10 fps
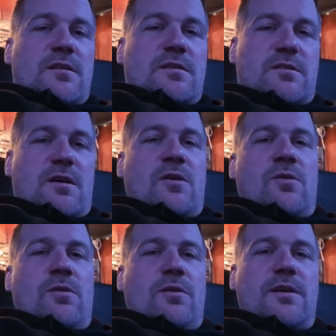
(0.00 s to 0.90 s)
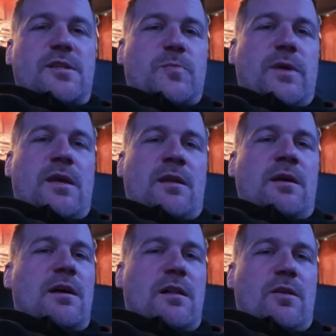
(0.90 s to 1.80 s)
So it's been
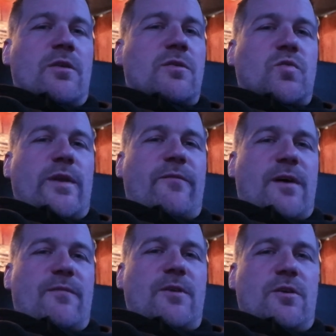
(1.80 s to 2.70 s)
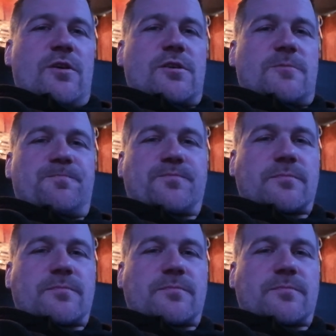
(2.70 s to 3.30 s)
a long 25 years